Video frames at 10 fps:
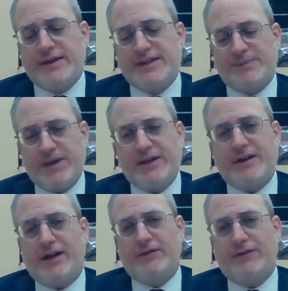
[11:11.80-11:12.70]

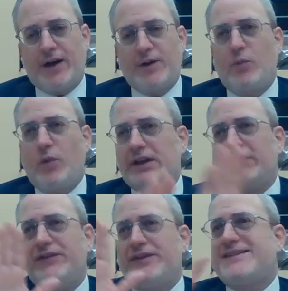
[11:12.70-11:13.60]
speak of a
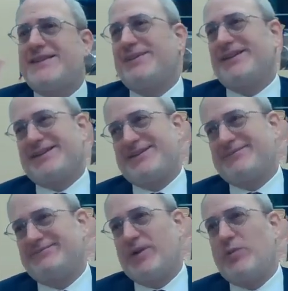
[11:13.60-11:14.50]
wonderful symbolism